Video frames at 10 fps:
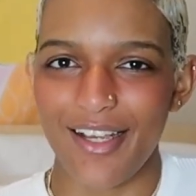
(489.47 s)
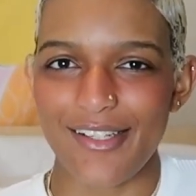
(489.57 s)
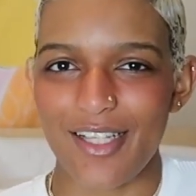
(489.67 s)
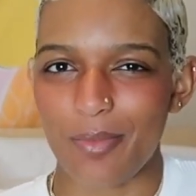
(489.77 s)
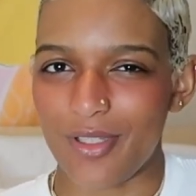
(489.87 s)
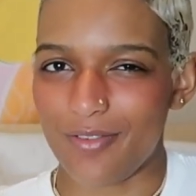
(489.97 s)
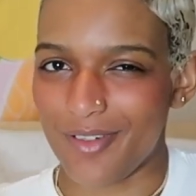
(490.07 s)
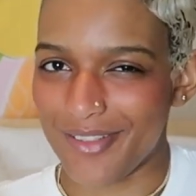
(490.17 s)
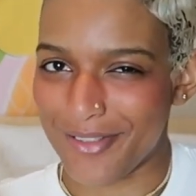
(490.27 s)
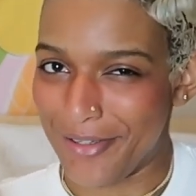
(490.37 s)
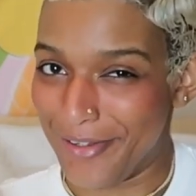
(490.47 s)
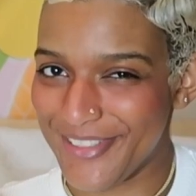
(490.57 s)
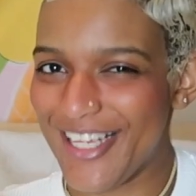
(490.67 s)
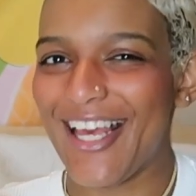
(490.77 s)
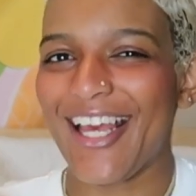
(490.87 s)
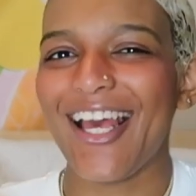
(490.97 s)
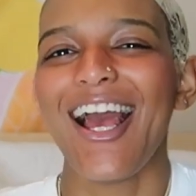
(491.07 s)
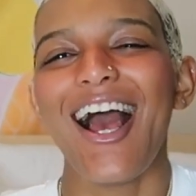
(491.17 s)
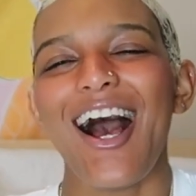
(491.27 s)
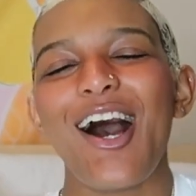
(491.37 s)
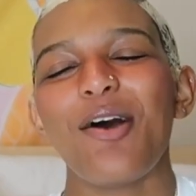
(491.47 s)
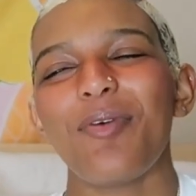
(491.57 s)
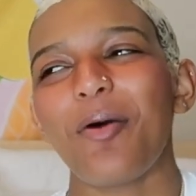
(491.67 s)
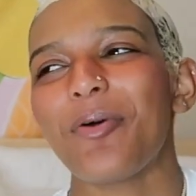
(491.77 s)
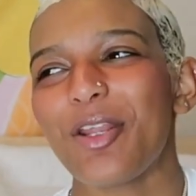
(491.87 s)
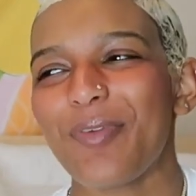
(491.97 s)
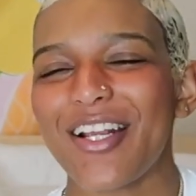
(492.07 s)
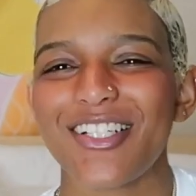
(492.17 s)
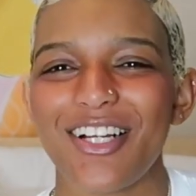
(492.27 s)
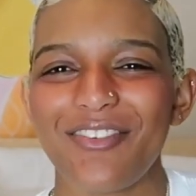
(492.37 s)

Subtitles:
is I believe what it's called. I'll put a picture